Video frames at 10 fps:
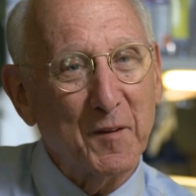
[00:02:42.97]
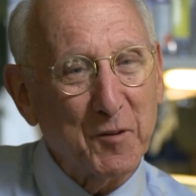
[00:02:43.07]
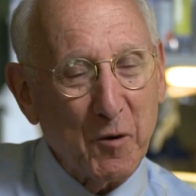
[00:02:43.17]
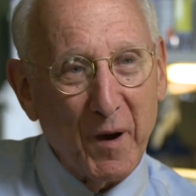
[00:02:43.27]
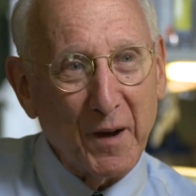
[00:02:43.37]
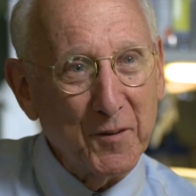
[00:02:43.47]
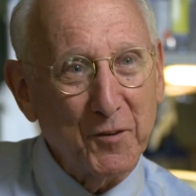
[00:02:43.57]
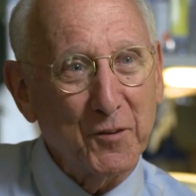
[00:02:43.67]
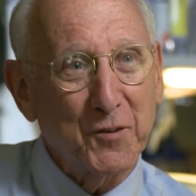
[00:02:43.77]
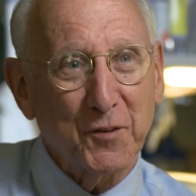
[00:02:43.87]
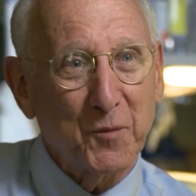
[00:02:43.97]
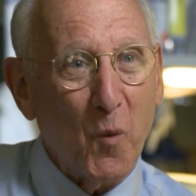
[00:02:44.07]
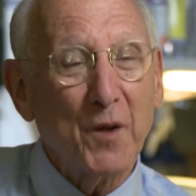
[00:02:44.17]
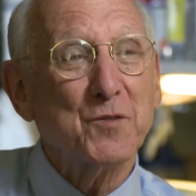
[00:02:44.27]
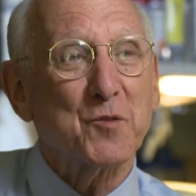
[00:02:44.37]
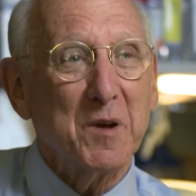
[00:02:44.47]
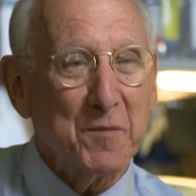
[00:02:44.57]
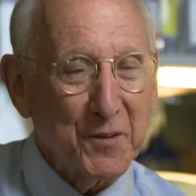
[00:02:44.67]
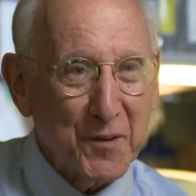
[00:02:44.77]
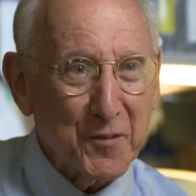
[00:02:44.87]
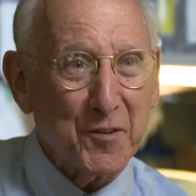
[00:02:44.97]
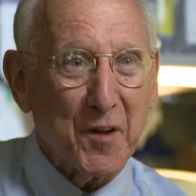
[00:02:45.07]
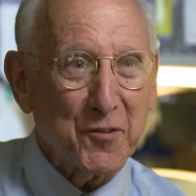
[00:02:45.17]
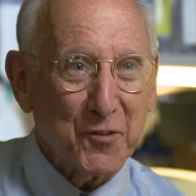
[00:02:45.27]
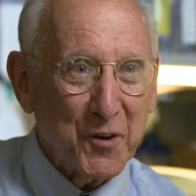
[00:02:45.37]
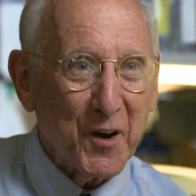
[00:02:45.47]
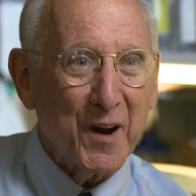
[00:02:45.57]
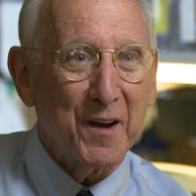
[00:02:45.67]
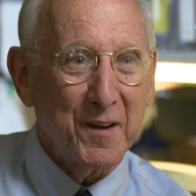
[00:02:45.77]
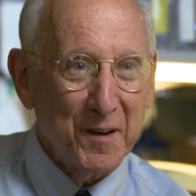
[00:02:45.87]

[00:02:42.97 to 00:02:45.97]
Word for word: That's correct. This is just one treatment that's necessary